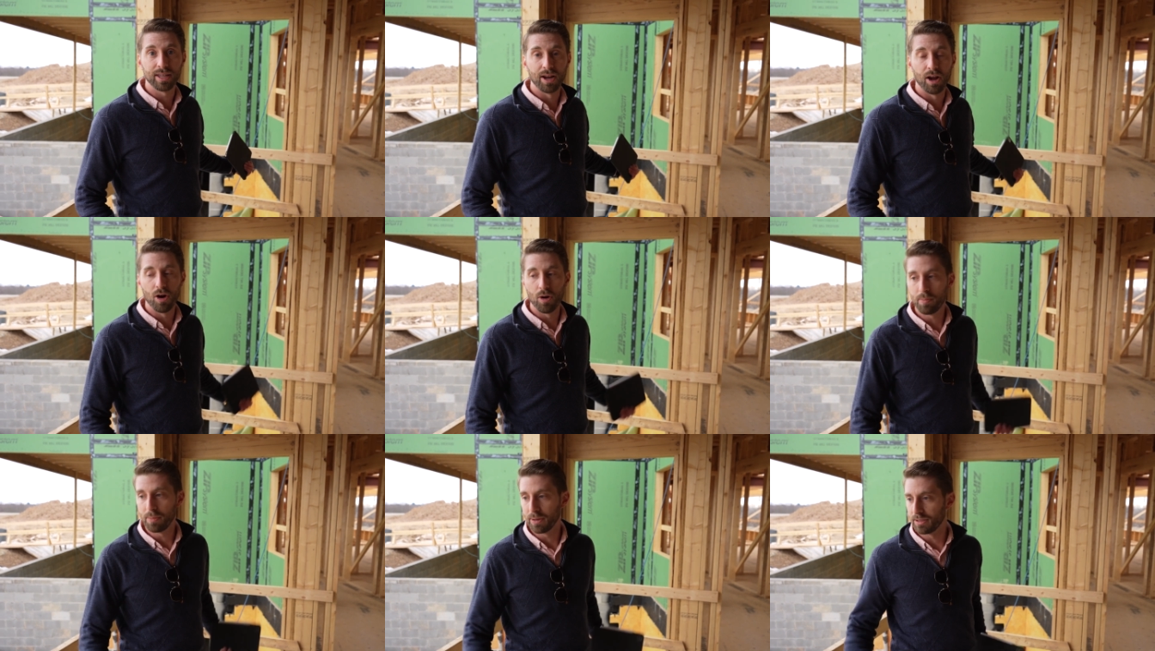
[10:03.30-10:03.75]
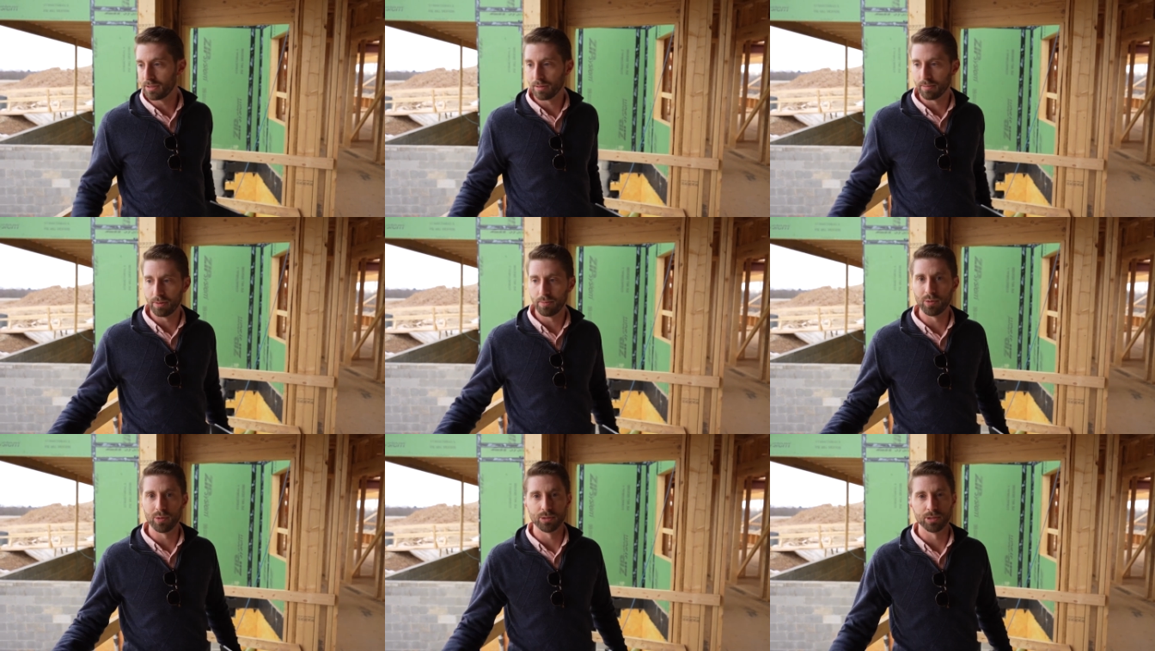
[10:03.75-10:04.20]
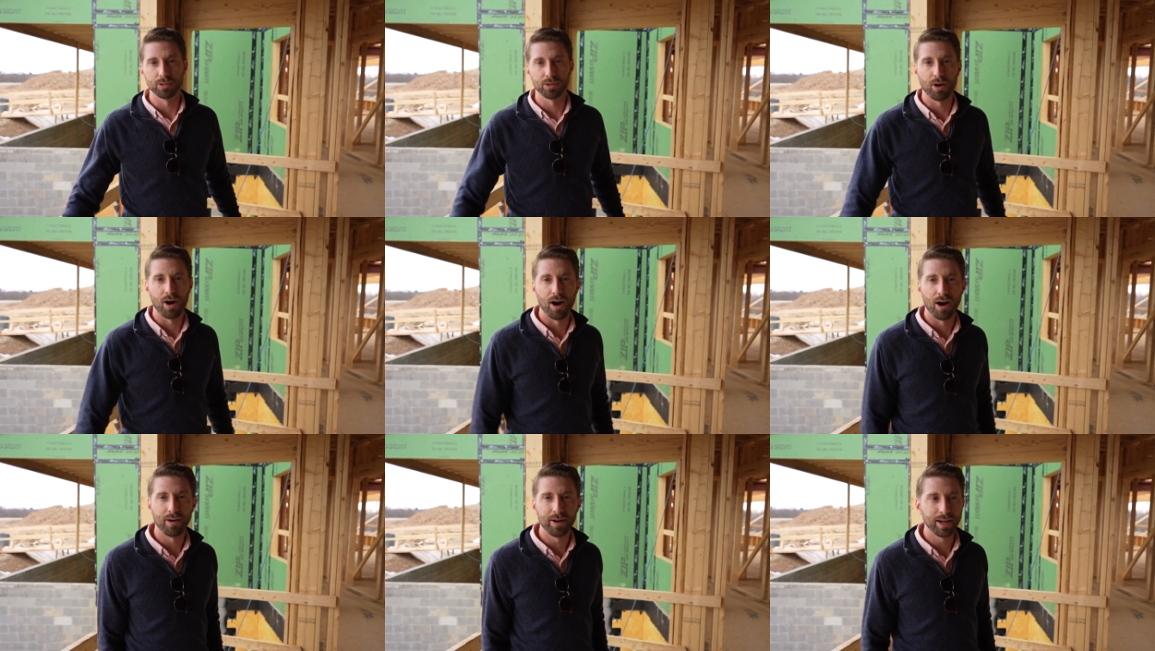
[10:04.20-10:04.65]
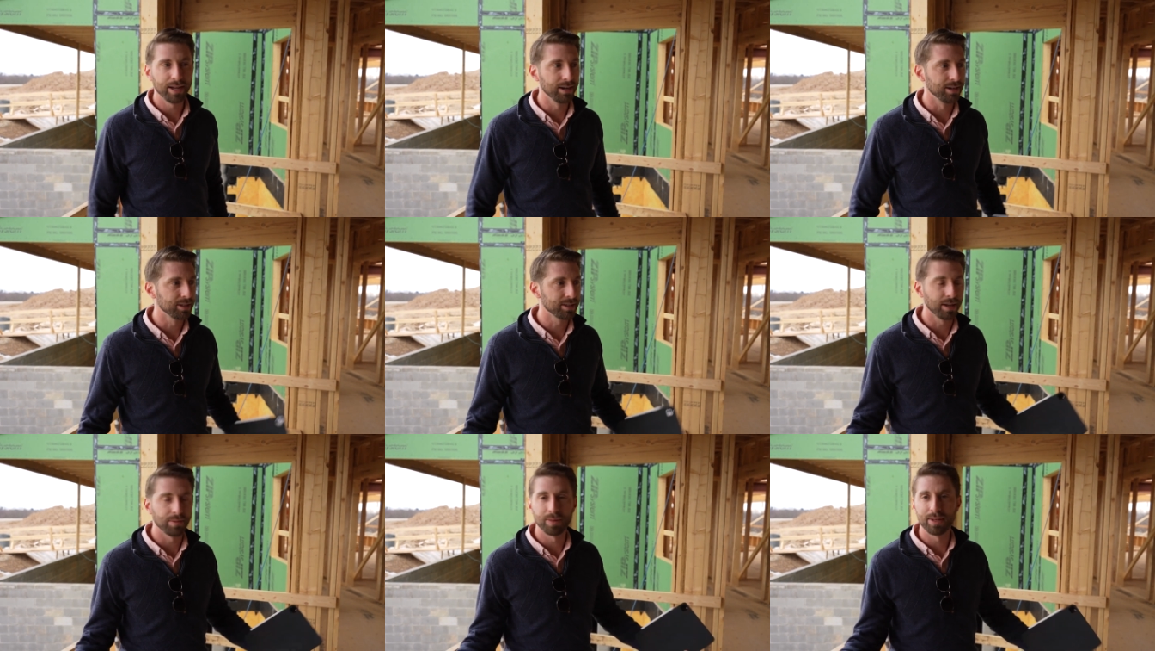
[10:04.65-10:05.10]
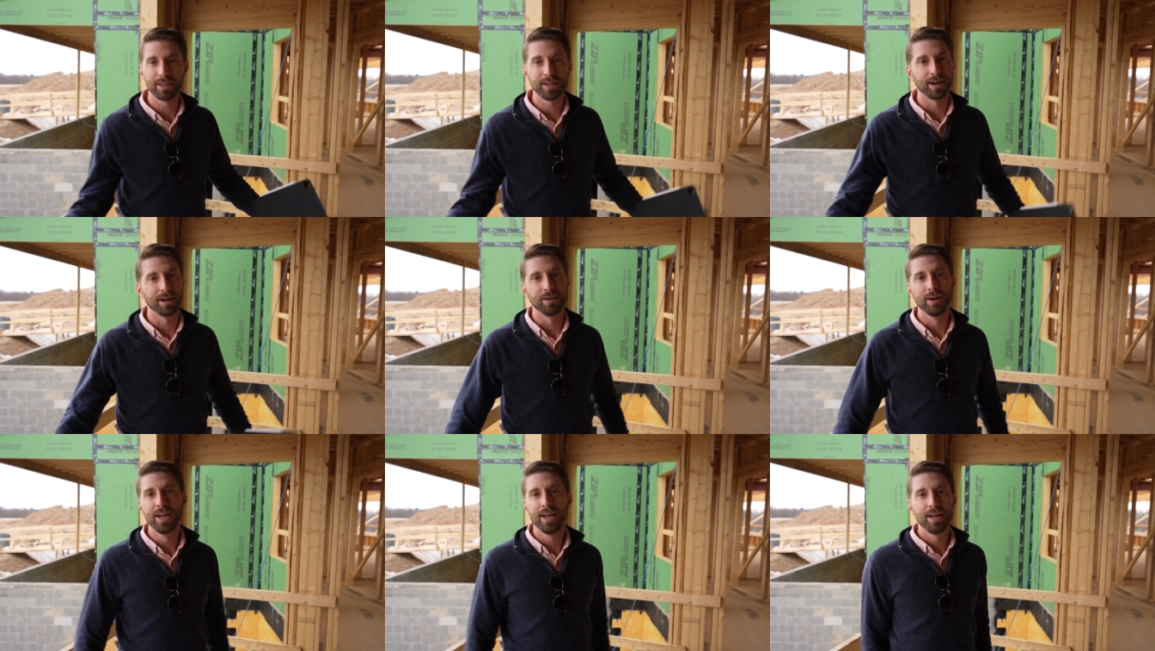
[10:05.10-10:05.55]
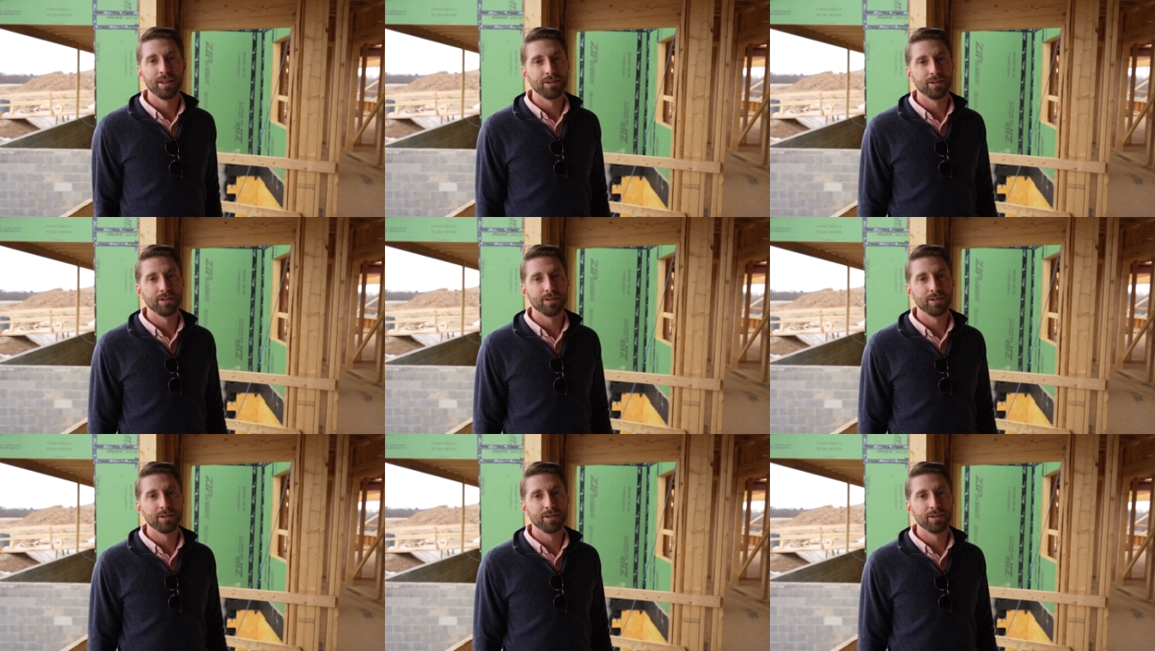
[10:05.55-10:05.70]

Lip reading: thing open, somebody pulls their car in or something, you know,